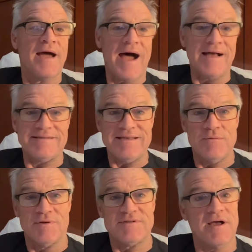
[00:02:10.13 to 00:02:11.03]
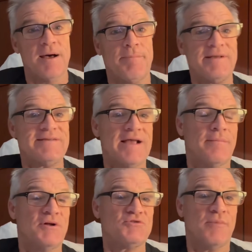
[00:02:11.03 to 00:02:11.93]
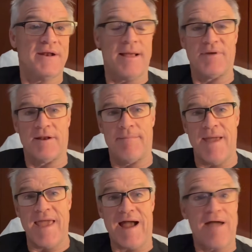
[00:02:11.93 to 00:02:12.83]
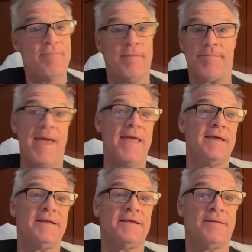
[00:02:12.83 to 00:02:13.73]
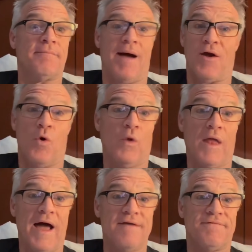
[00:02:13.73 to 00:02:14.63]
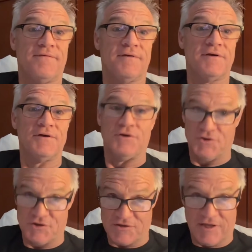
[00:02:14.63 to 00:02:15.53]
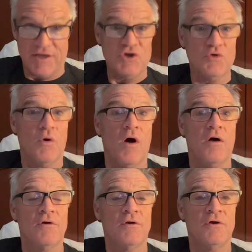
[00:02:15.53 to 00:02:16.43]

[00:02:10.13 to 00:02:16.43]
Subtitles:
I see what's up. I see how much money I'm going to make. I've been paying in my whole life, just like you all.